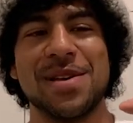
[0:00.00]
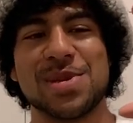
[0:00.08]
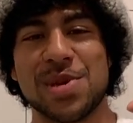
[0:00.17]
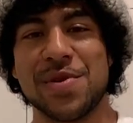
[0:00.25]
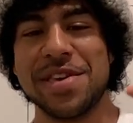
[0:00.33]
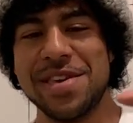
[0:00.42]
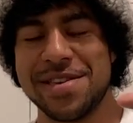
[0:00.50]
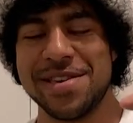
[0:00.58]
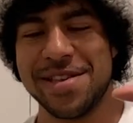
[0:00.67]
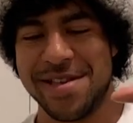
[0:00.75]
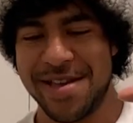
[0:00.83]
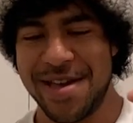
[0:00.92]
So
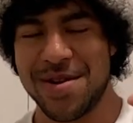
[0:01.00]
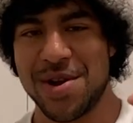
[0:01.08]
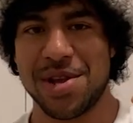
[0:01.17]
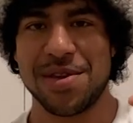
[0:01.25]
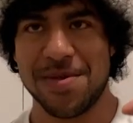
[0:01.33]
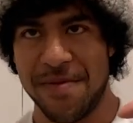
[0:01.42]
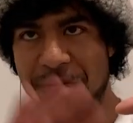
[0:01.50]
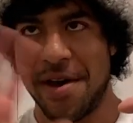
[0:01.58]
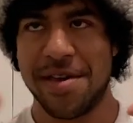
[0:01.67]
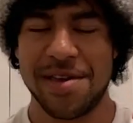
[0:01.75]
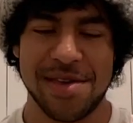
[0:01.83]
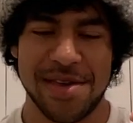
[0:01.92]
E, energy,
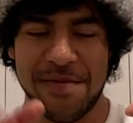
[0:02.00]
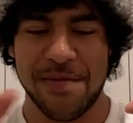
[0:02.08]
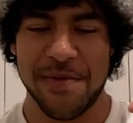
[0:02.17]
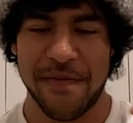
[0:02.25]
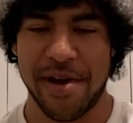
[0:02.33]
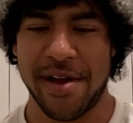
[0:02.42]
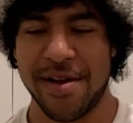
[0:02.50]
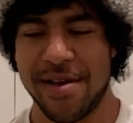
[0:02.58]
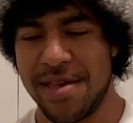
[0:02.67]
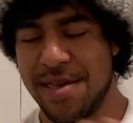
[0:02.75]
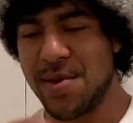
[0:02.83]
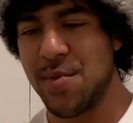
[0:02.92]
heat from the
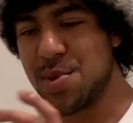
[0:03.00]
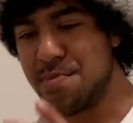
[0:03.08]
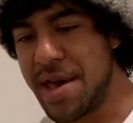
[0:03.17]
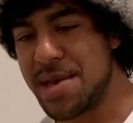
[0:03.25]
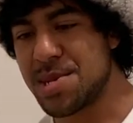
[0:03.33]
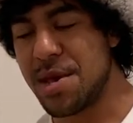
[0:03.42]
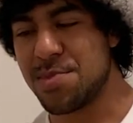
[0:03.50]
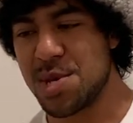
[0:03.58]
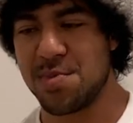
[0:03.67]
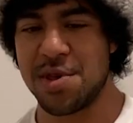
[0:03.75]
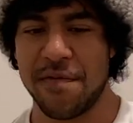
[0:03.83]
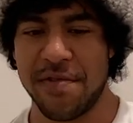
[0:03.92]
fire, equals mass times
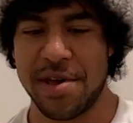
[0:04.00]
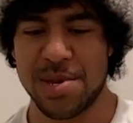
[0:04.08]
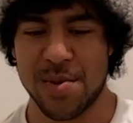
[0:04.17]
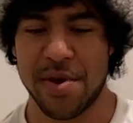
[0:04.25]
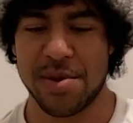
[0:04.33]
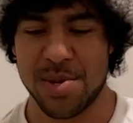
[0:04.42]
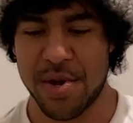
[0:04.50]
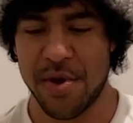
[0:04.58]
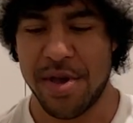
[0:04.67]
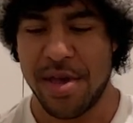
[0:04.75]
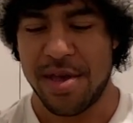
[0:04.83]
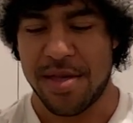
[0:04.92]
the speed of light squared.
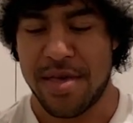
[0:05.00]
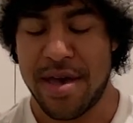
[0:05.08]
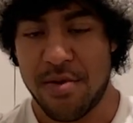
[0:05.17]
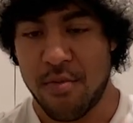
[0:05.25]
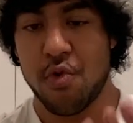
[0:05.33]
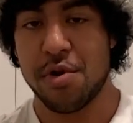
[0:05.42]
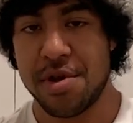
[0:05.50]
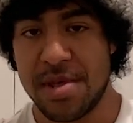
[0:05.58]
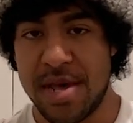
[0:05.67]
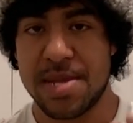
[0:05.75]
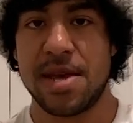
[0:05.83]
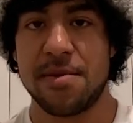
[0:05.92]
So that wood,
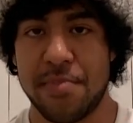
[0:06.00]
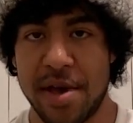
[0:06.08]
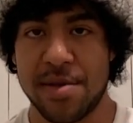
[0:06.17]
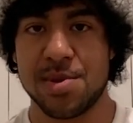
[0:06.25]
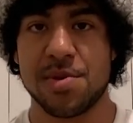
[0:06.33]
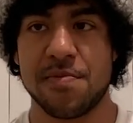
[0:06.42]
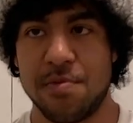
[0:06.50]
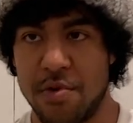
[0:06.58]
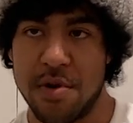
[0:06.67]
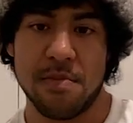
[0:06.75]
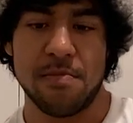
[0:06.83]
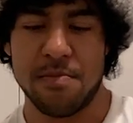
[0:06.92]
that 10 pounds of,
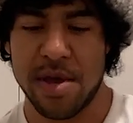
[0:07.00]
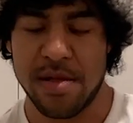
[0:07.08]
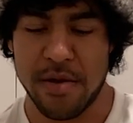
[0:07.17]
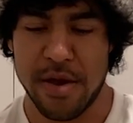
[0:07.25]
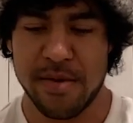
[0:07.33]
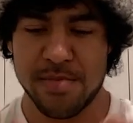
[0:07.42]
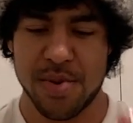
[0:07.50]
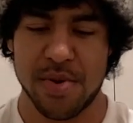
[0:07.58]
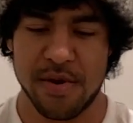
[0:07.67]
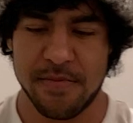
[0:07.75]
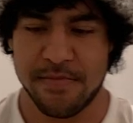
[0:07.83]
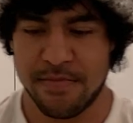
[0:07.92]
or kilograms
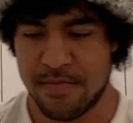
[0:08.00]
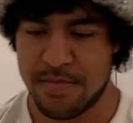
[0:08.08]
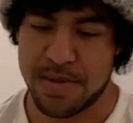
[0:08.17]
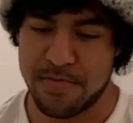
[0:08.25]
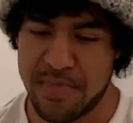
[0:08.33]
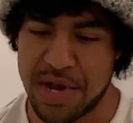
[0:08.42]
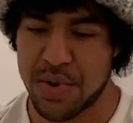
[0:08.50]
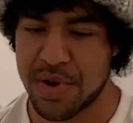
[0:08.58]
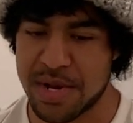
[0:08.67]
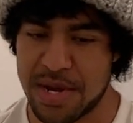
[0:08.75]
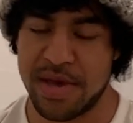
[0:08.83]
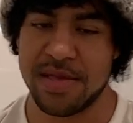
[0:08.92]
or
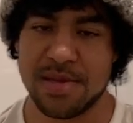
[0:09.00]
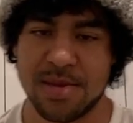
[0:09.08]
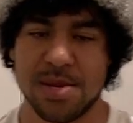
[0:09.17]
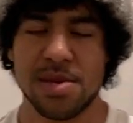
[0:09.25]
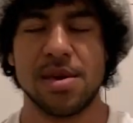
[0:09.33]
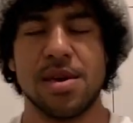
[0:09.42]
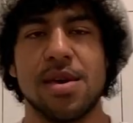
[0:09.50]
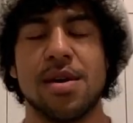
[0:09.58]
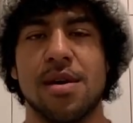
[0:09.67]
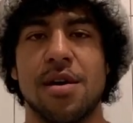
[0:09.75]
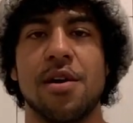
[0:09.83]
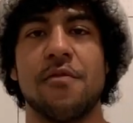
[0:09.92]
metric tons
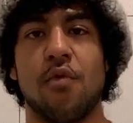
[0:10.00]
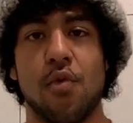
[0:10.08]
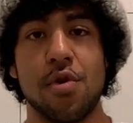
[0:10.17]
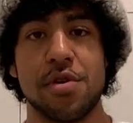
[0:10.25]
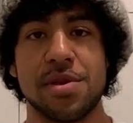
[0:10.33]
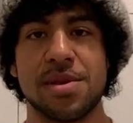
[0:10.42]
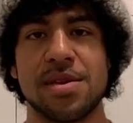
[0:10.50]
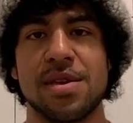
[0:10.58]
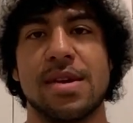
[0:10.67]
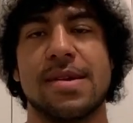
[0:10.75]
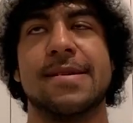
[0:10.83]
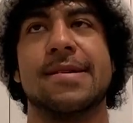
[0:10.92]
of wood,
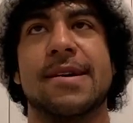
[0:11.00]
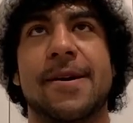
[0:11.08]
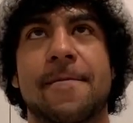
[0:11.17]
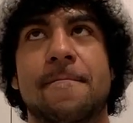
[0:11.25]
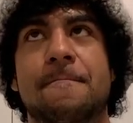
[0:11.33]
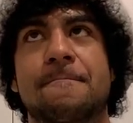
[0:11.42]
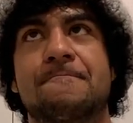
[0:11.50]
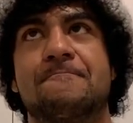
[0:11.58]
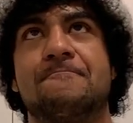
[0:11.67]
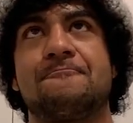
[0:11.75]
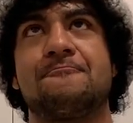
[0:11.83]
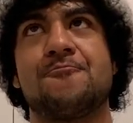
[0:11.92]

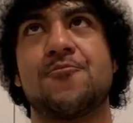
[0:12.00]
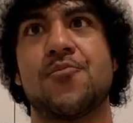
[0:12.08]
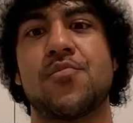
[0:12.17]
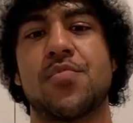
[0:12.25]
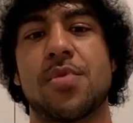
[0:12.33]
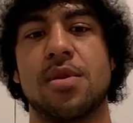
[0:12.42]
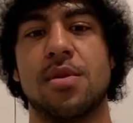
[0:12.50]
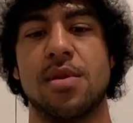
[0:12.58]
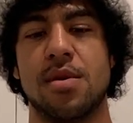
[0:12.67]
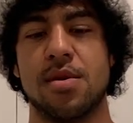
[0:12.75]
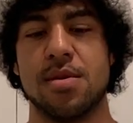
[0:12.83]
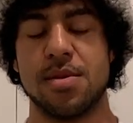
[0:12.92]

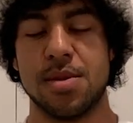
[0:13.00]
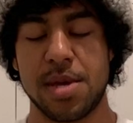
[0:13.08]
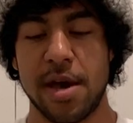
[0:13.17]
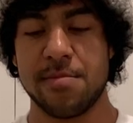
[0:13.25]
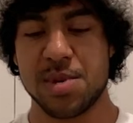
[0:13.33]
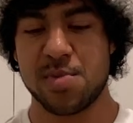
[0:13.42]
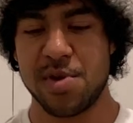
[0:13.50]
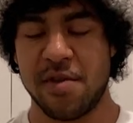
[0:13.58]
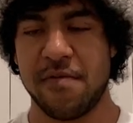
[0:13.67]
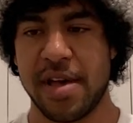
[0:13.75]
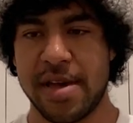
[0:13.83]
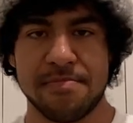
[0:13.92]
times the speed
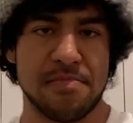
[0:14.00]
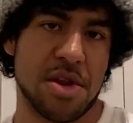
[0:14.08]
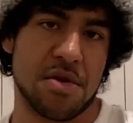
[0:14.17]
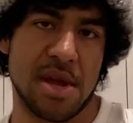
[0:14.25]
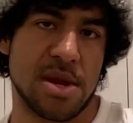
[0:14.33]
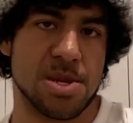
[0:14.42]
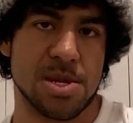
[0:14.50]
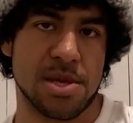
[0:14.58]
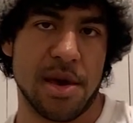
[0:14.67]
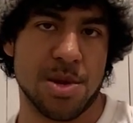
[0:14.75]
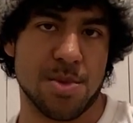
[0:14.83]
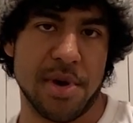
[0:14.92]
of light,
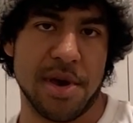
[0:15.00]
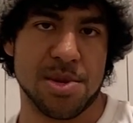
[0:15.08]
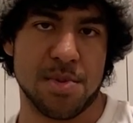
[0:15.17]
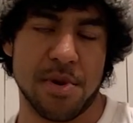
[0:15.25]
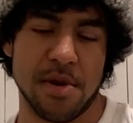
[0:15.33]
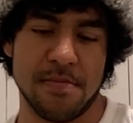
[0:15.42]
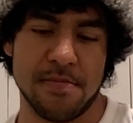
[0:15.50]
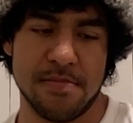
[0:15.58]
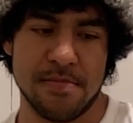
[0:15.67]
186,000 miles per